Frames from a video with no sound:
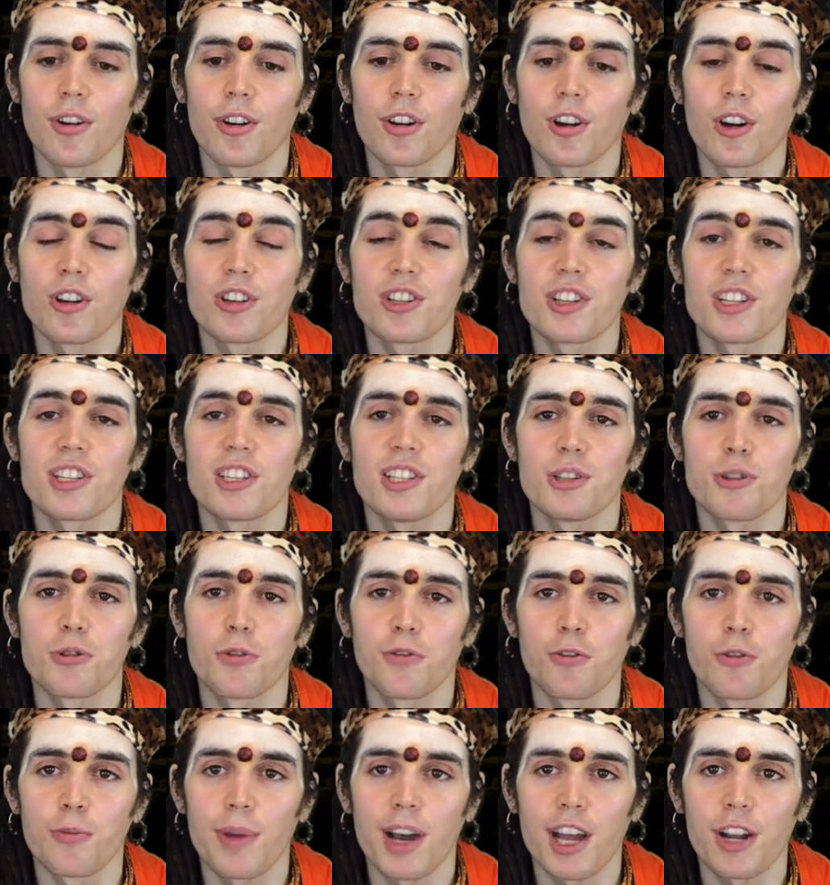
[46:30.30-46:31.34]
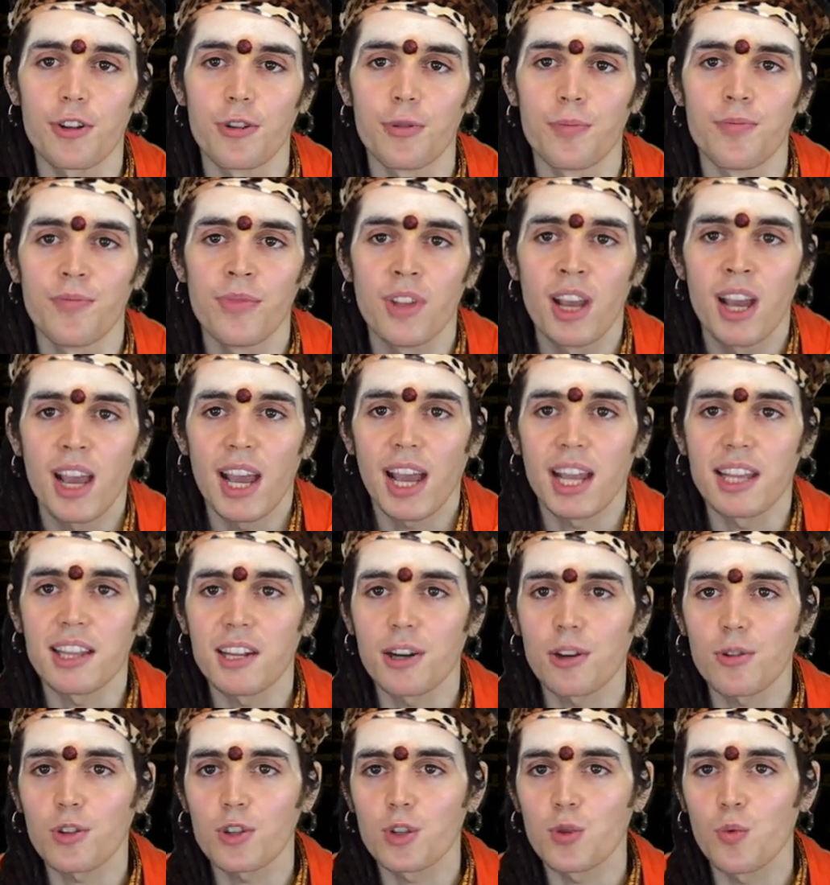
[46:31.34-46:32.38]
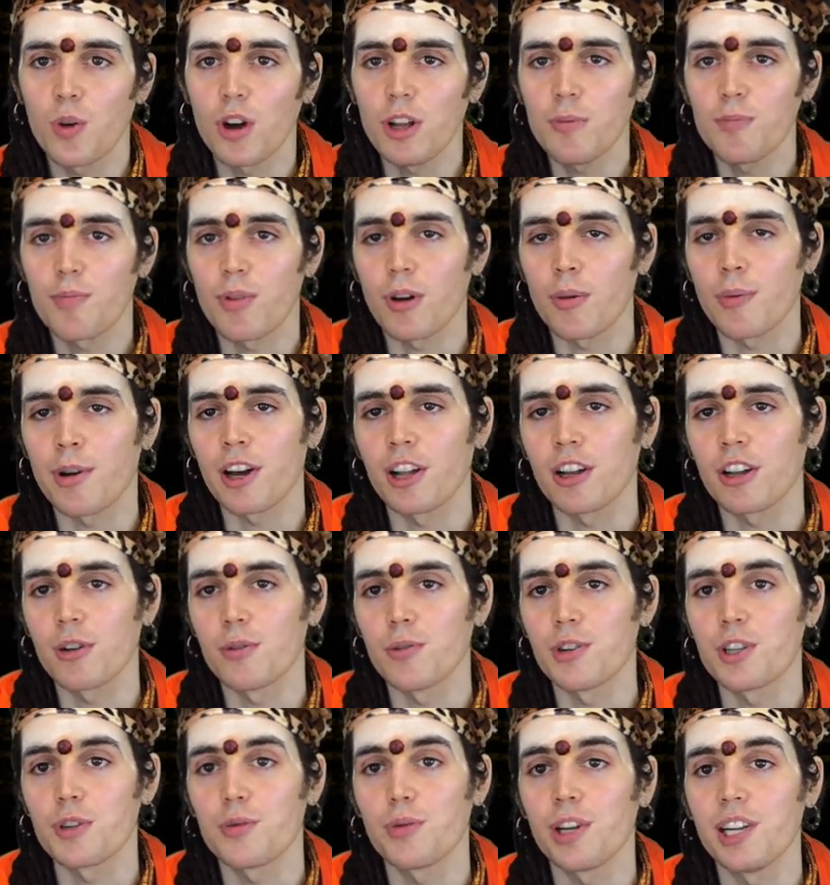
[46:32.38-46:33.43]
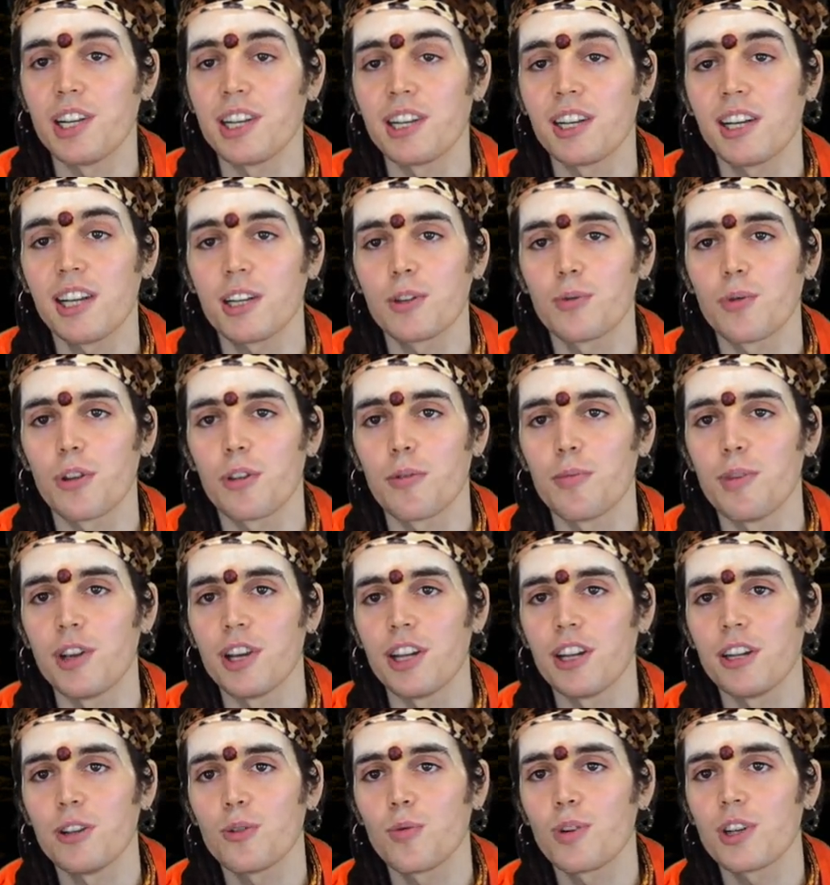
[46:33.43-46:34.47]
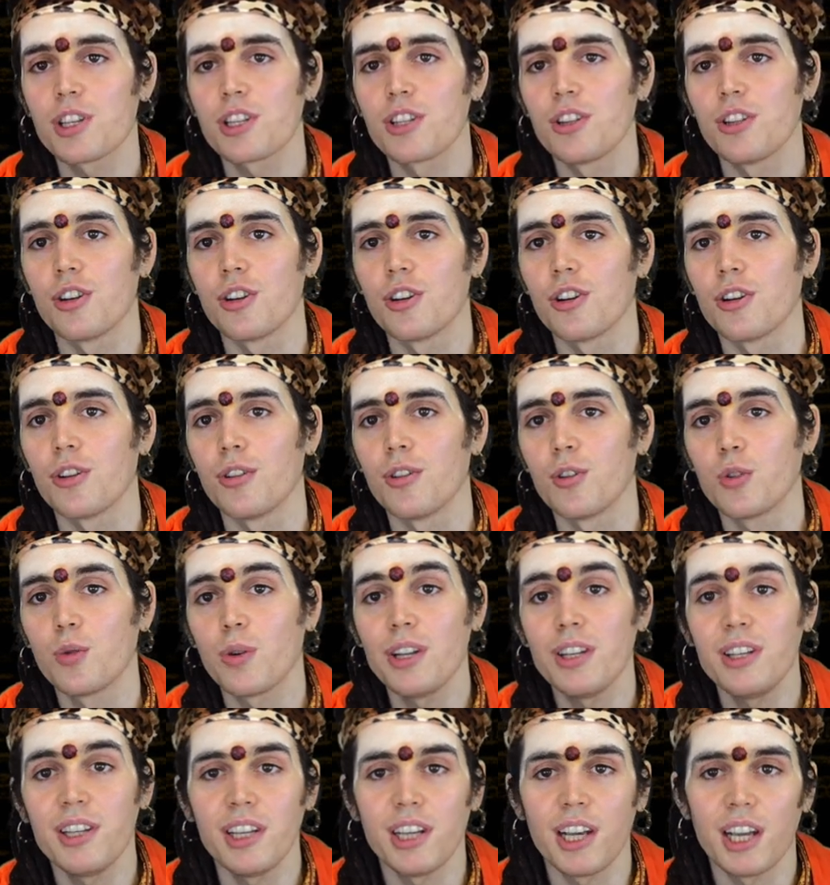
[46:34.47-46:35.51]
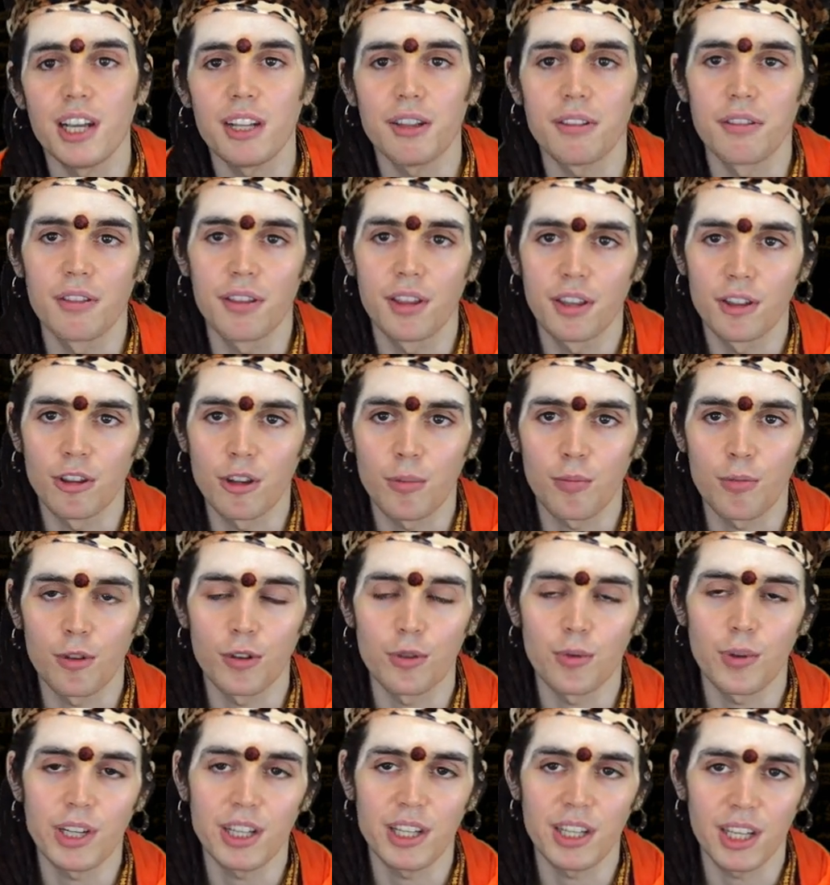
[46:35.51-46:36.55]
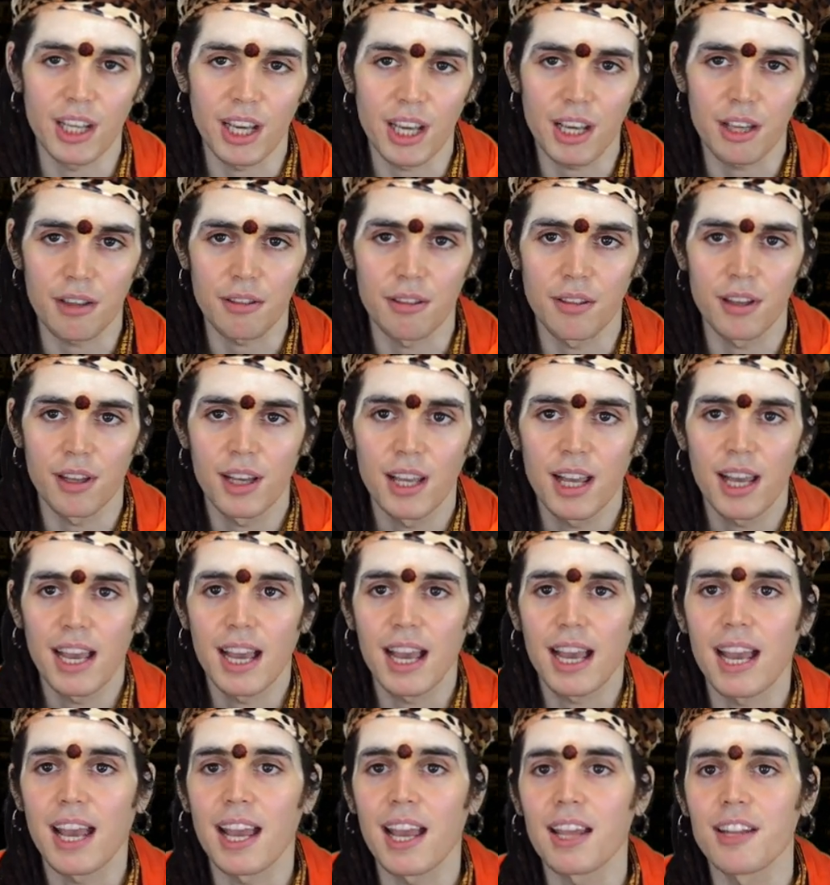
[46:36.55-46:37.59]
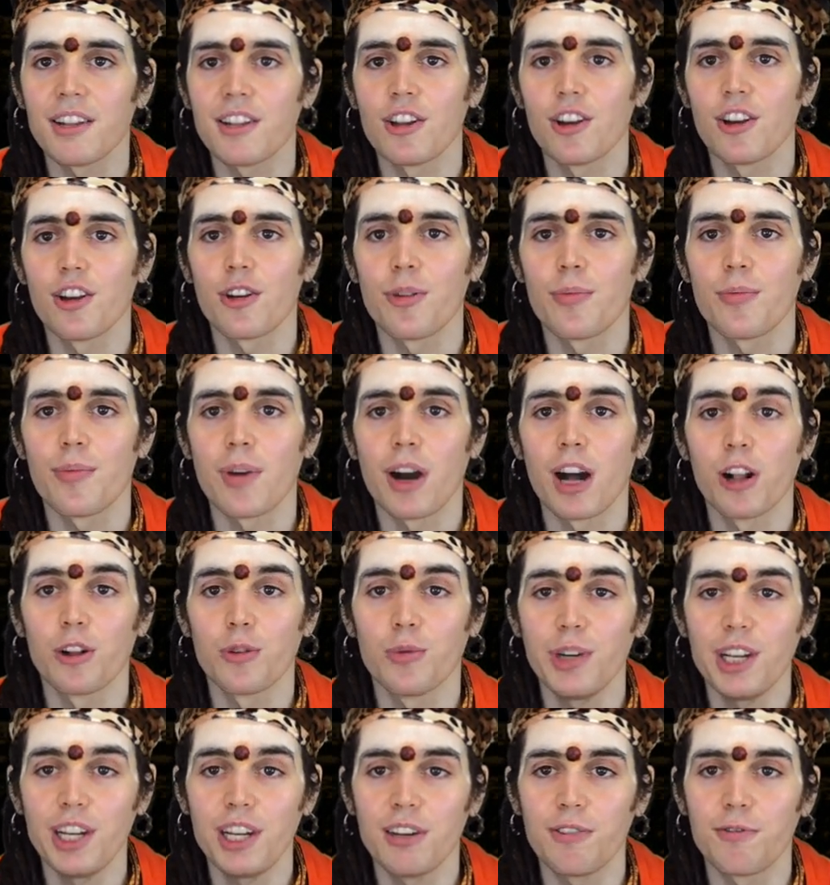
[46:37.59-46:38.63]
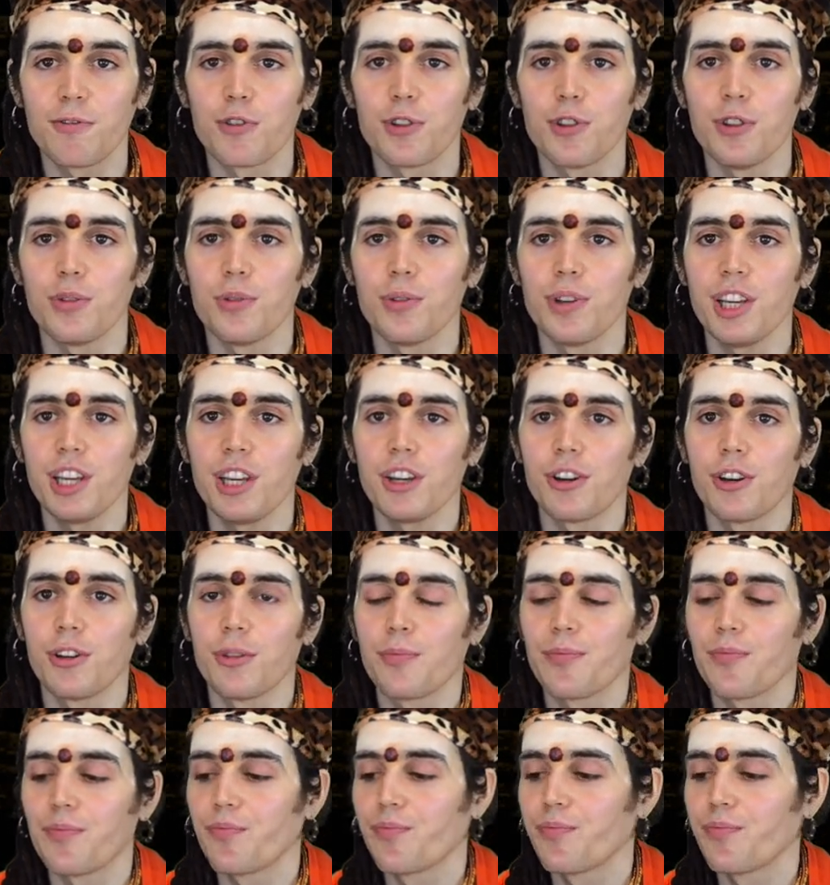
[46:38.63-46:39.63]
consciousness over matter. And there was one Pramana which really clicked with me, and it was the 28th, number 28. And I'll read it for you here.